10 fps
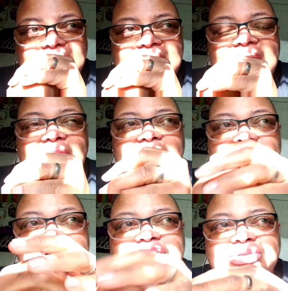not
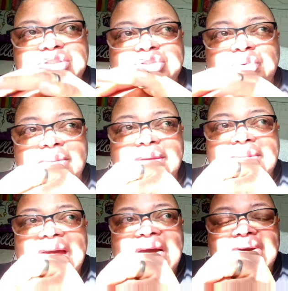only was
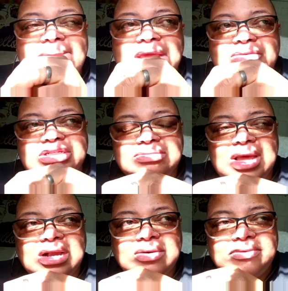swimming my hobby, it was
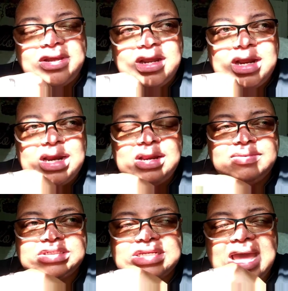my career, and
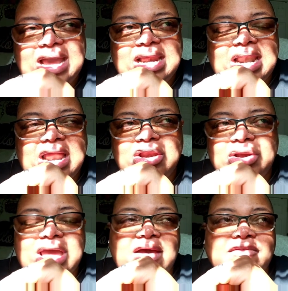it was taken. I
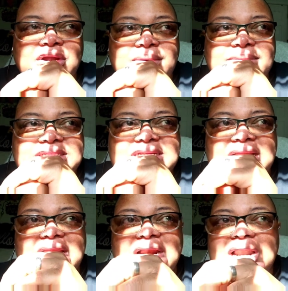know y'all have heard me
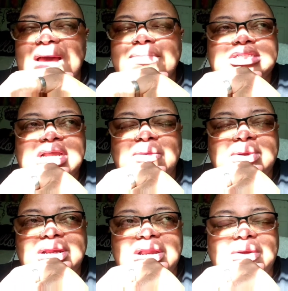say that a lot, but y'all
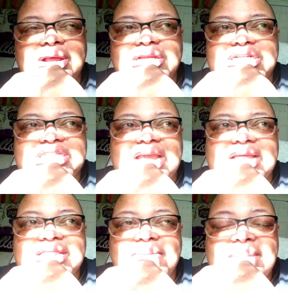really don't
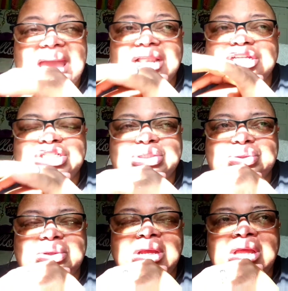understand the
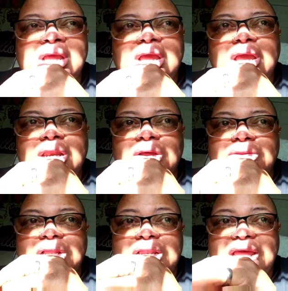magnitude and
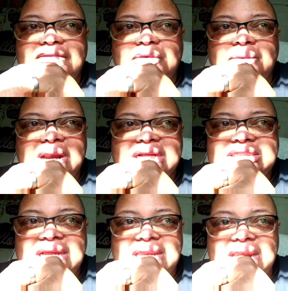on the level when I
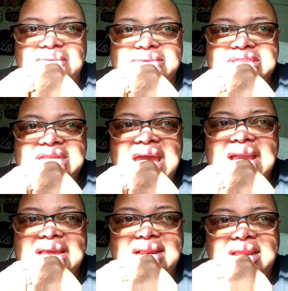say that it was
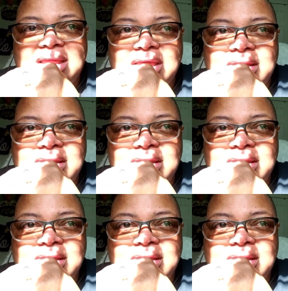taken,